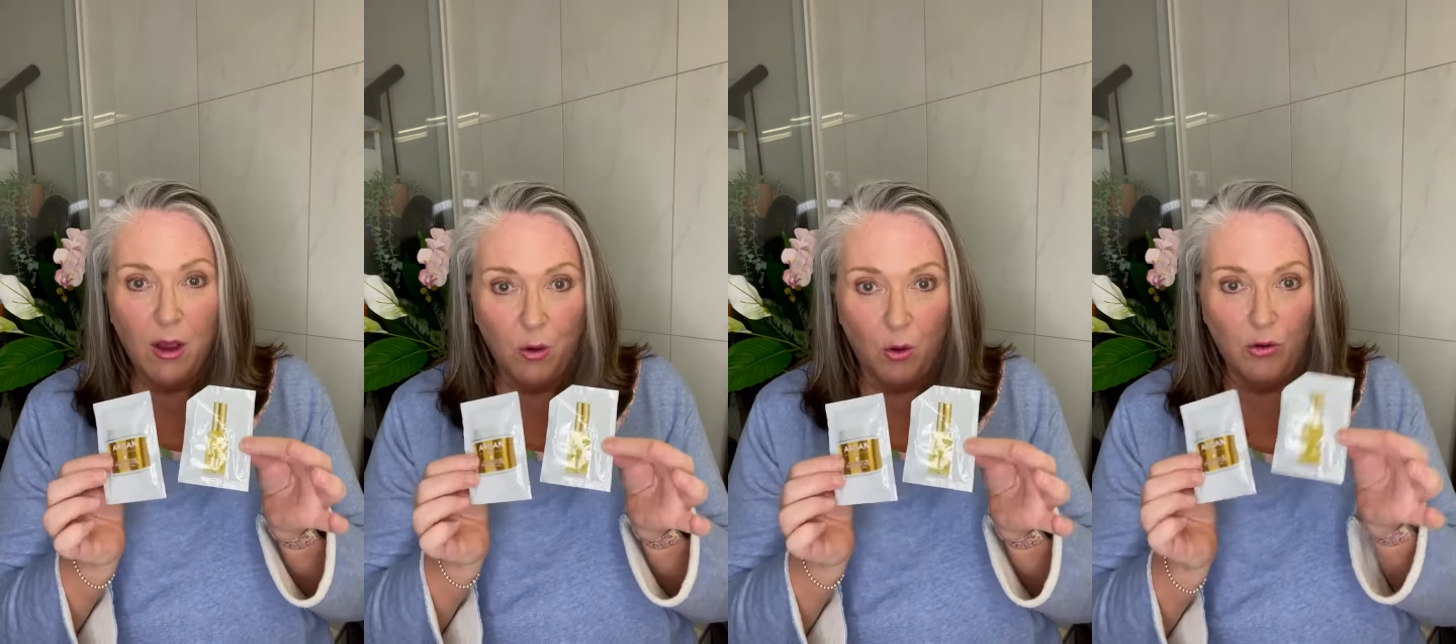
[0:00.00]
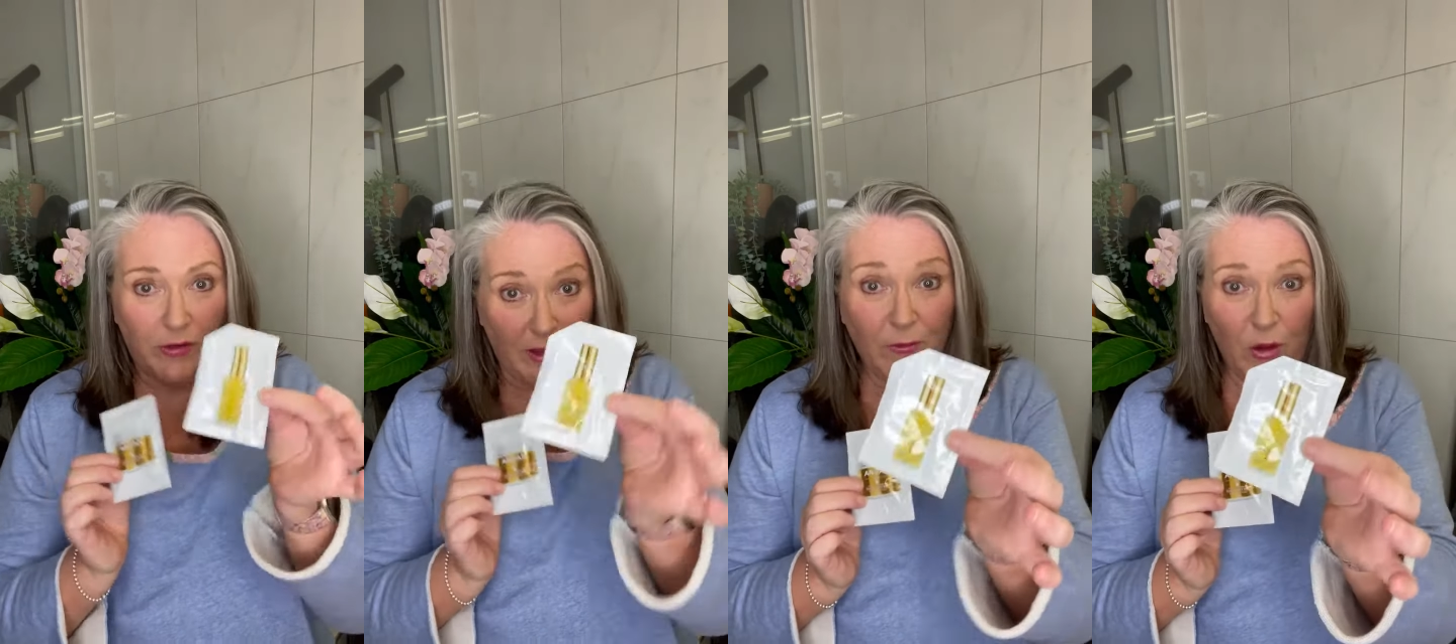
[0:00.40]

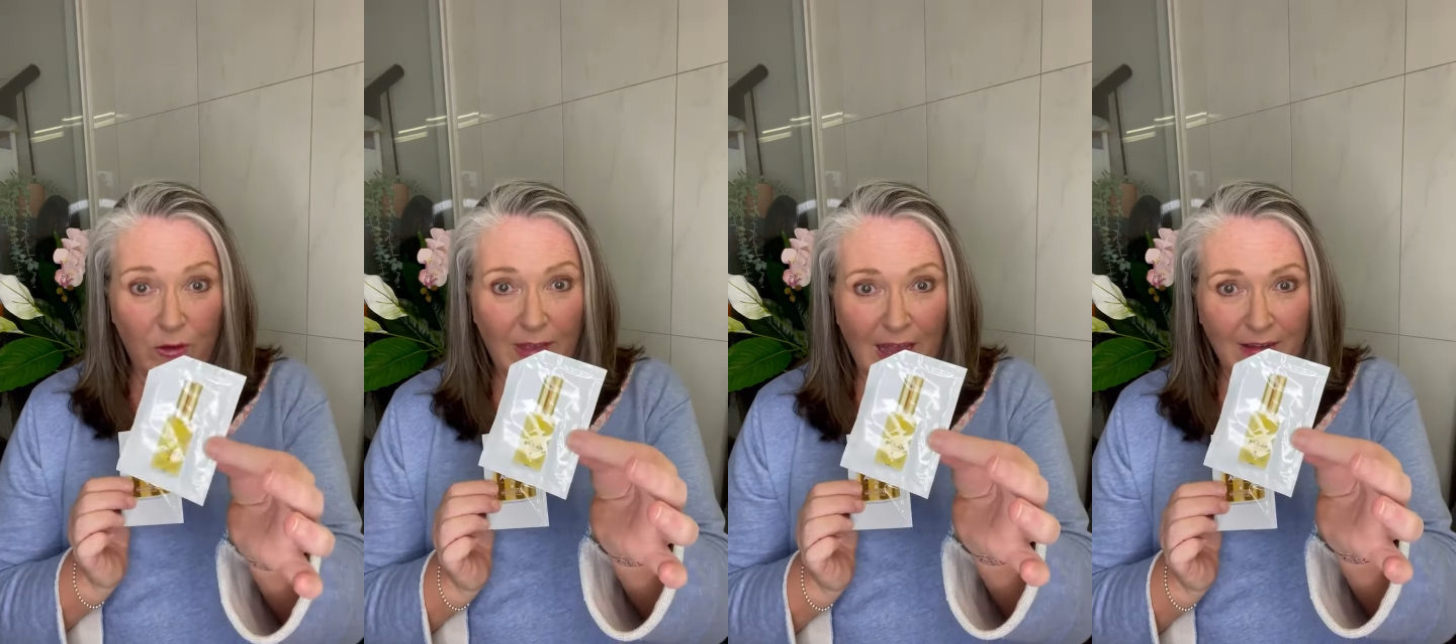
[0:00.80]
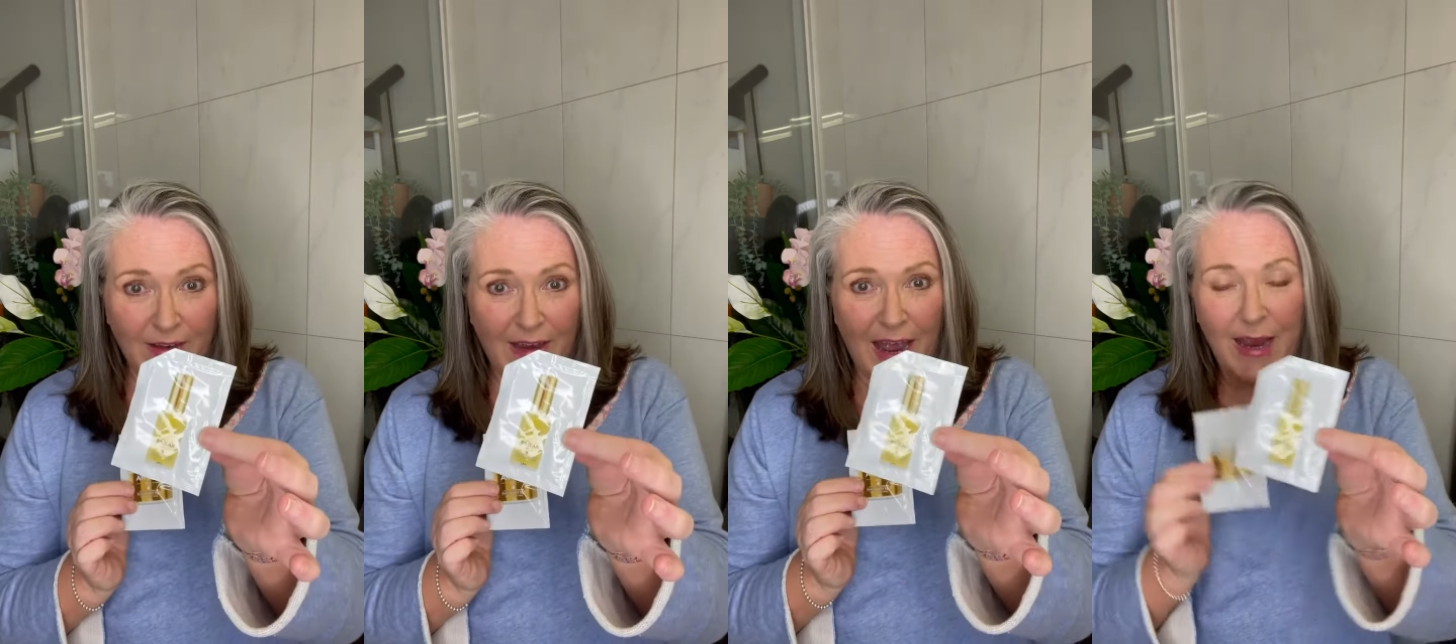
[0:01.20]
Gorgeous. I've used that
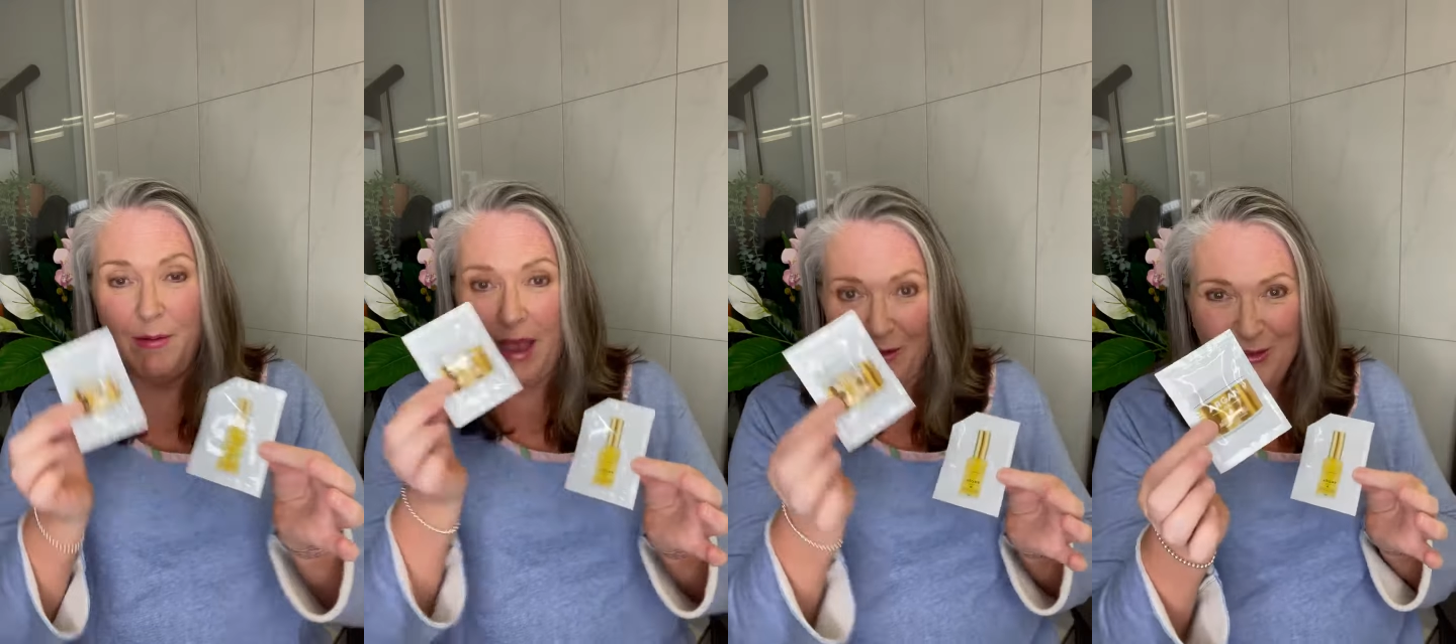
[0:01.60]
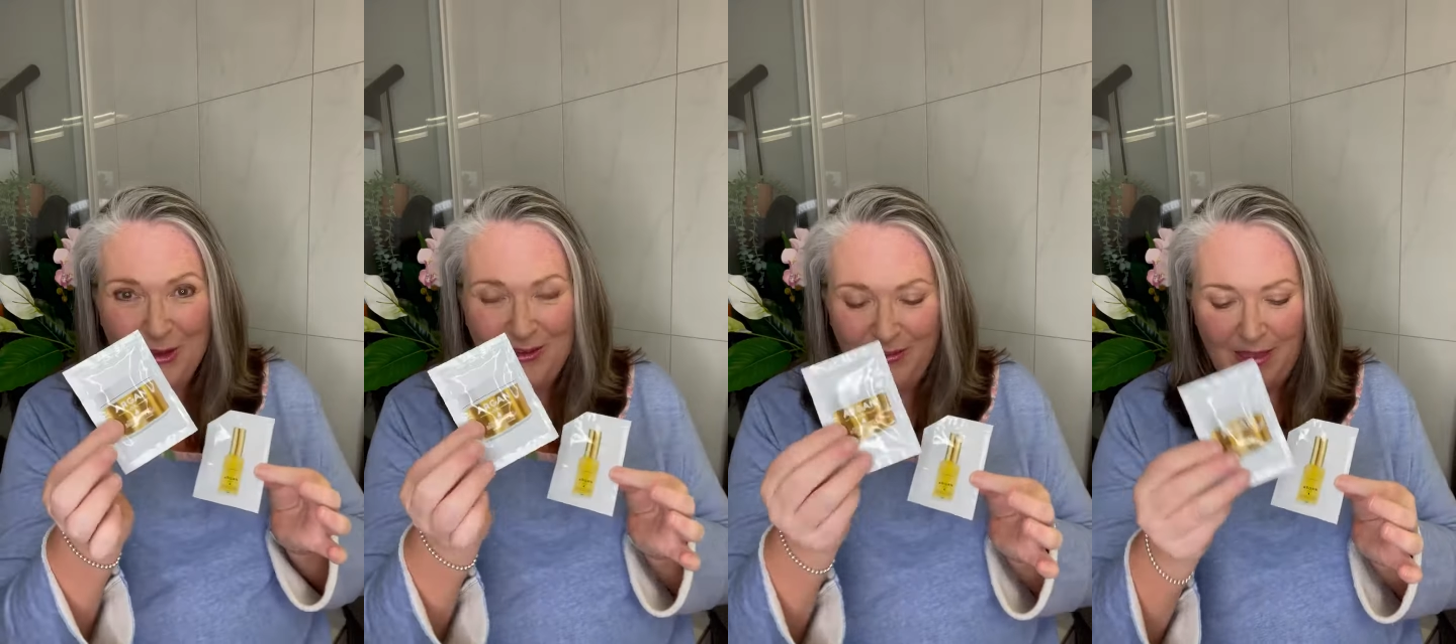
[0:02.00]
today, haven't
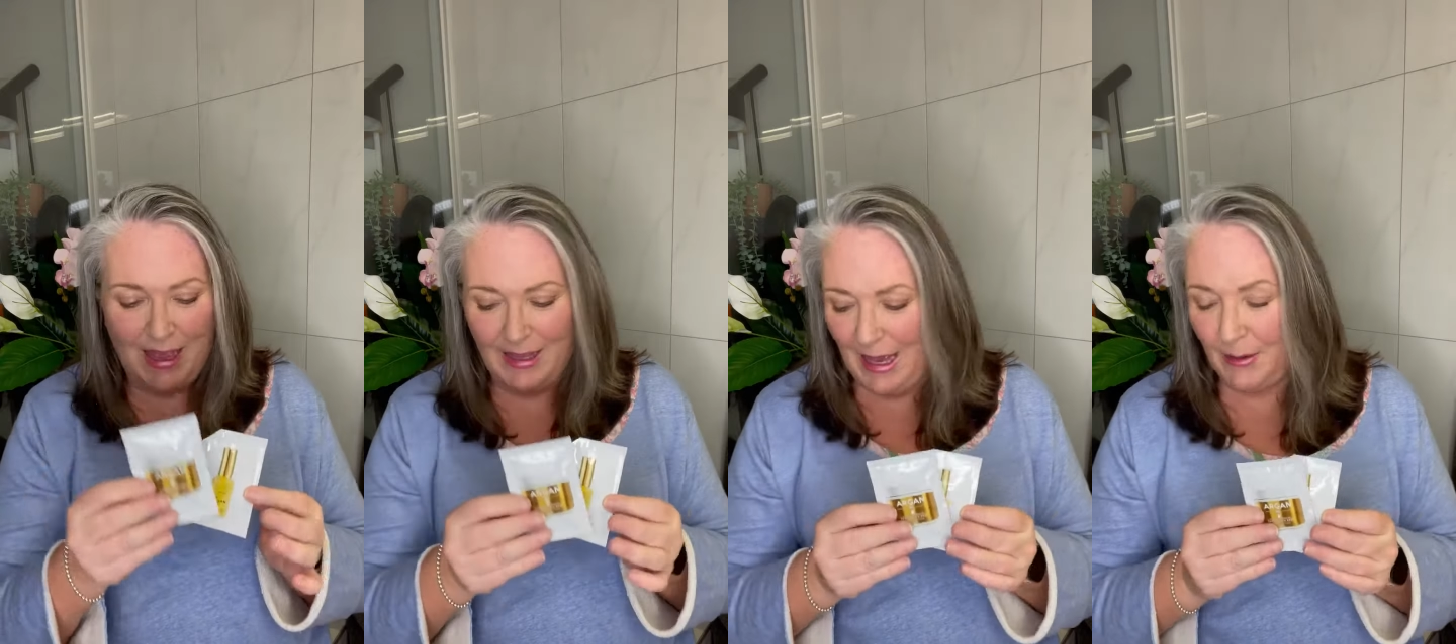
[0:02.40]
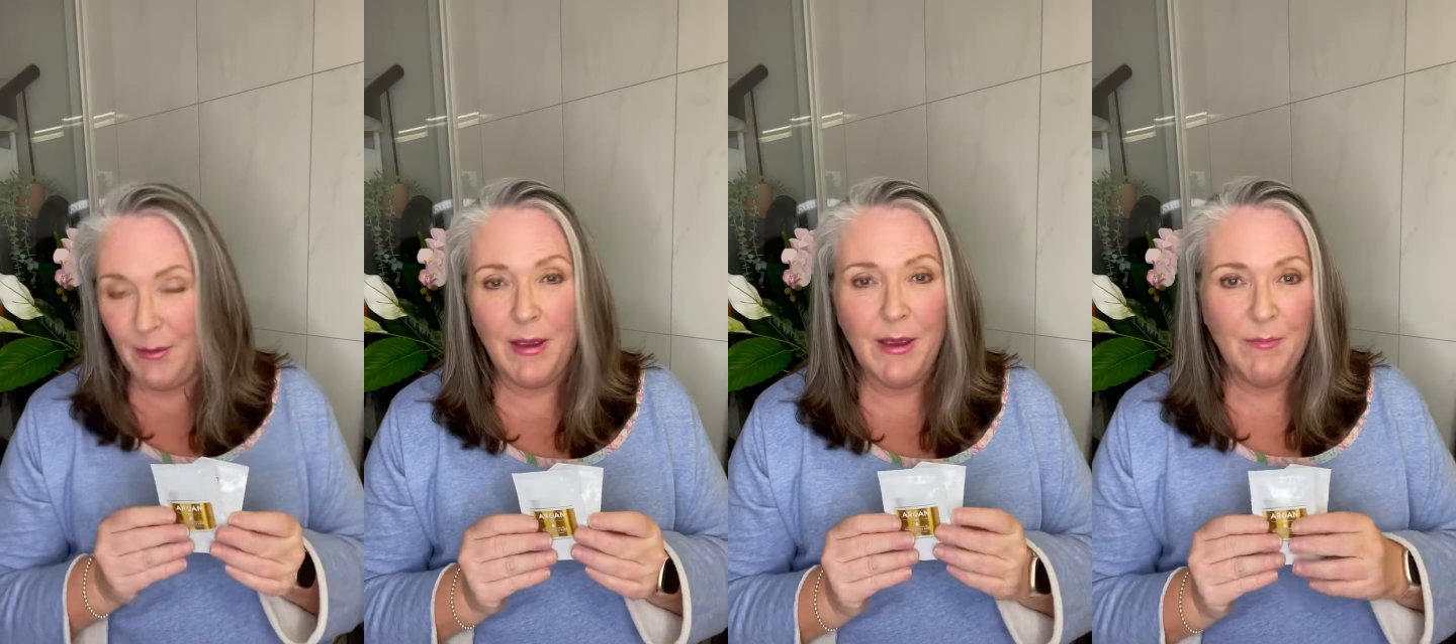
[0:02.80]
used that yet.